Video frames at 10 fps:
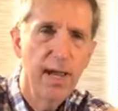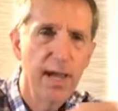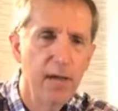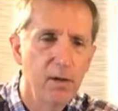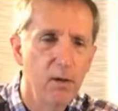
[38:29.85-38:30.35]

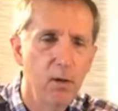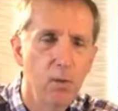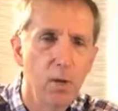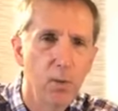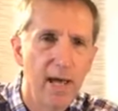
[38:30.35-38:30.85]
and
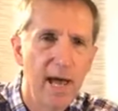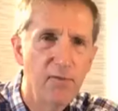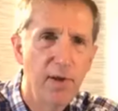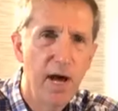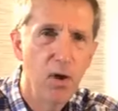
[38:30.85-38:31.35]
what do we
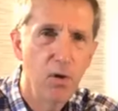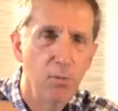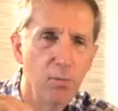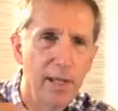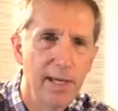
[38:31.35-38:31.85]
have now
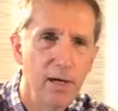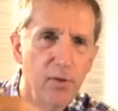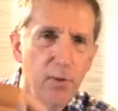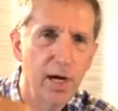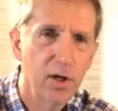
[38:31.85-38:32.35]
playing
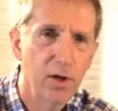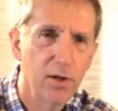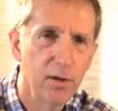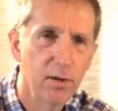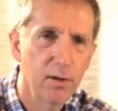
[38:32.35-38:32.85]
on the record?